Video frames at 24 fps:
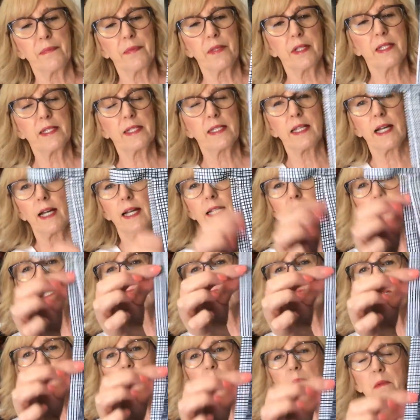It's got
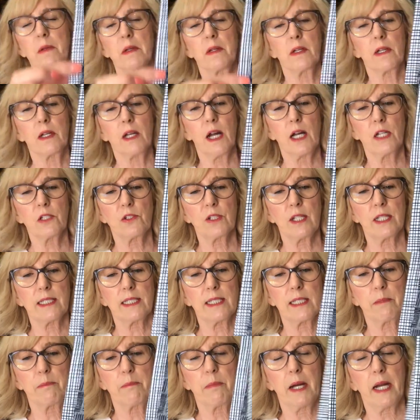some
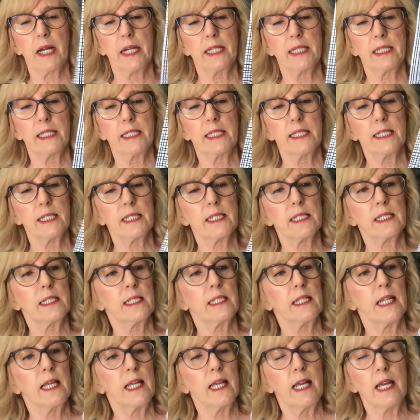contrasting binding
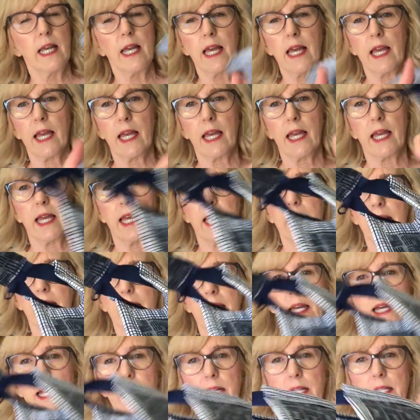
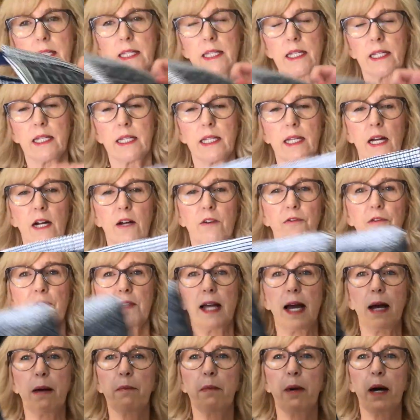and a
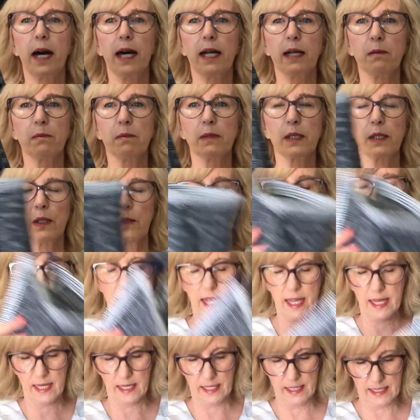flat bottom, so
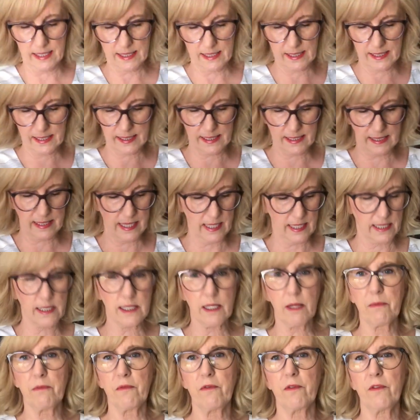it stands
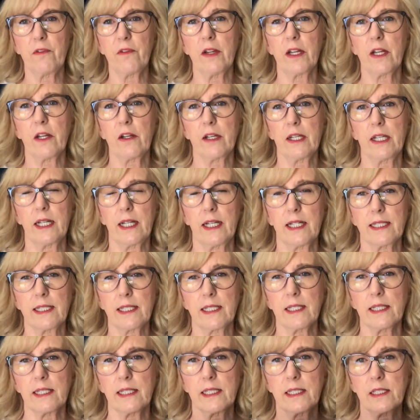up very
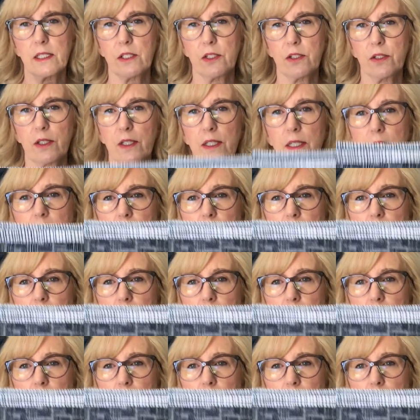nicely, as you can